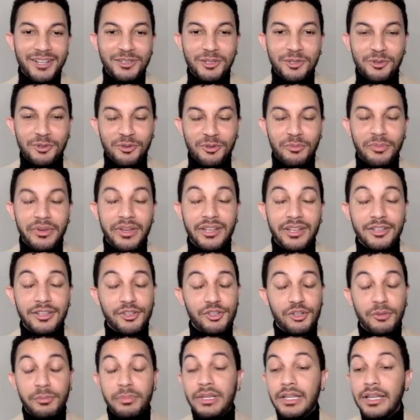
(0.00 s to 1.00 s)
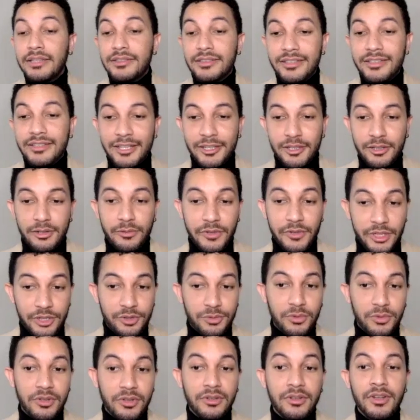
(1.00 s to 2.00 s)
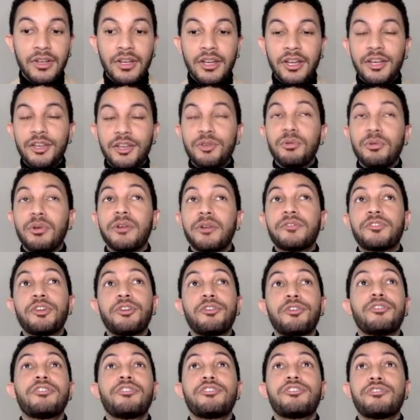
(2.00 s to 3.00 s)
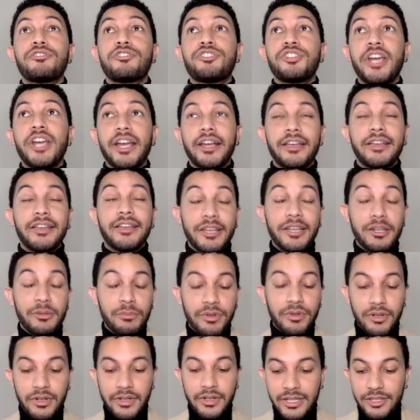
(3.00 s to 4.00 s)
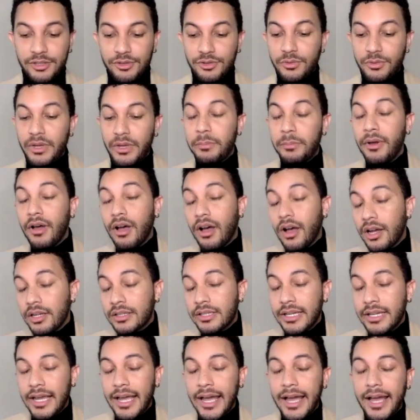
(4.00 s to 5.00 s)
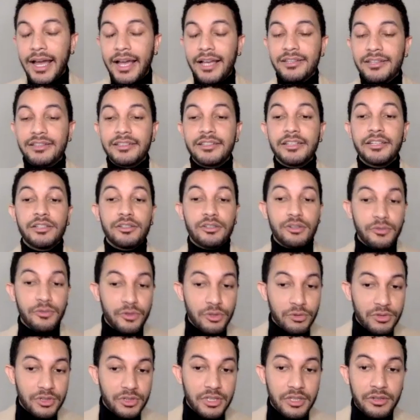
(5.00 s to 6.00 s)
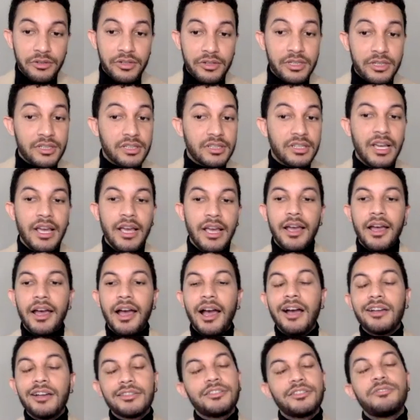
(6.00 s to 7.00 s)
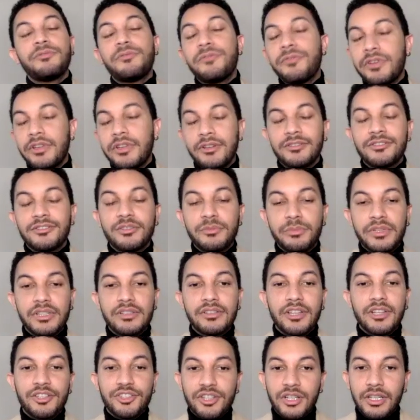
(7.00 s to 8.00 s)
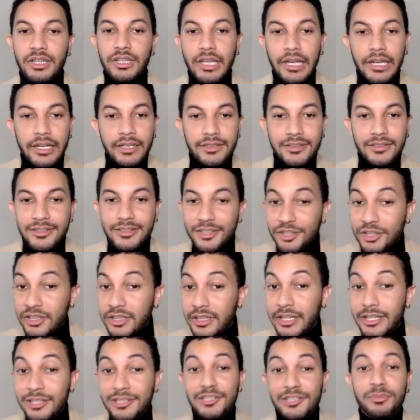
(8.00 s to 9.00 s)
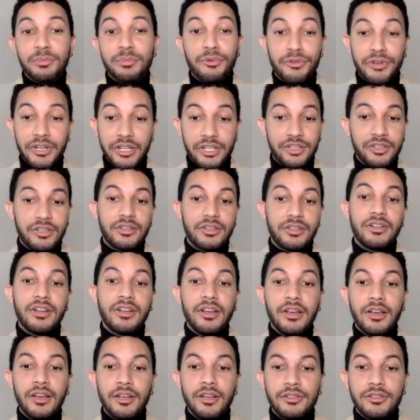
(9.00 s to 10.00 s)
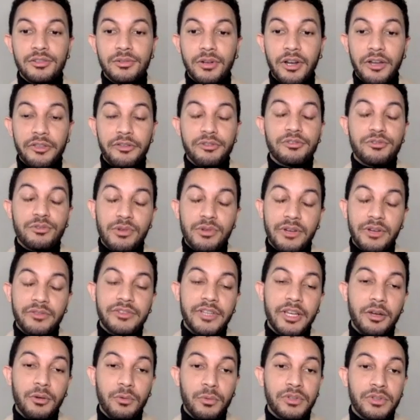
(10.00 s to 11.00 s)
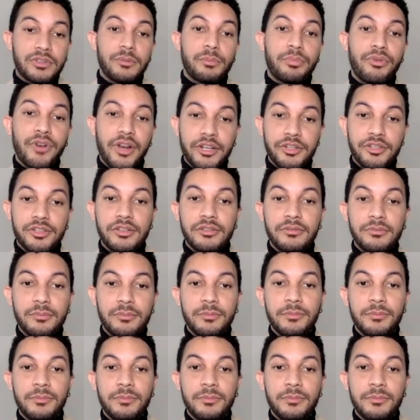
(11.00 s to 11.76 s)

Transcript: to you being such a pleasant individual, you have turned your checking in book into a podcast, an interview series. How does it feel to be such a light, such an inspiration to others who have dealt with depression?